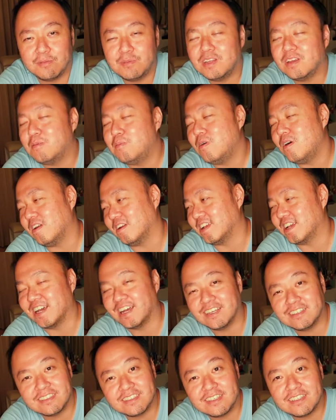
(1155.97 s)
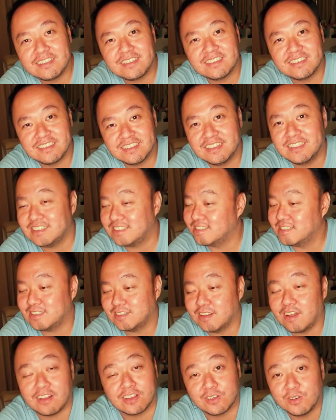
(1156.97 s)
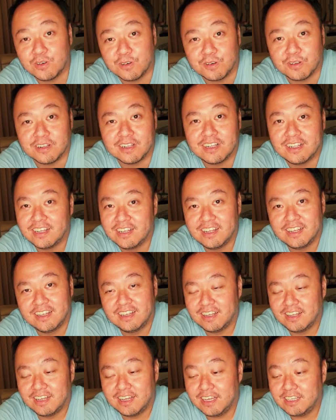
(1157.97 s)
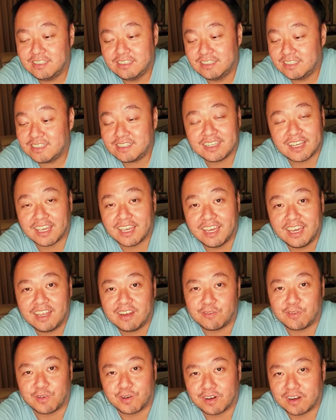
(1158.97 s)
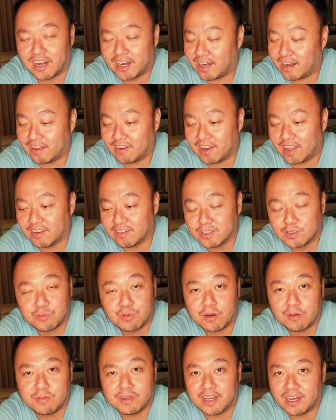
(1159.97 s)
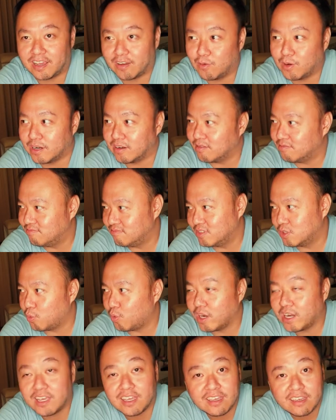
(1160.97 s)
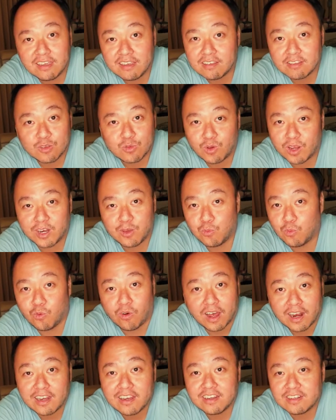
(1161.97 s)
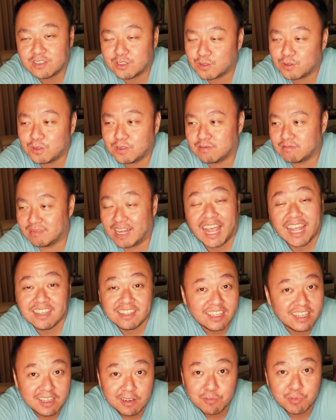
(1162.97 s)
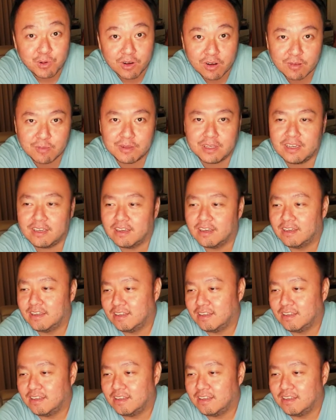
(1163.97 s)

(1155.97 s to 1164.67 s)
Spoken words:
I mean, come on, guys, that's just not cool. He's just a kid, for crying out loud. He's probably like, what, 20, 21 years old, 19 probably.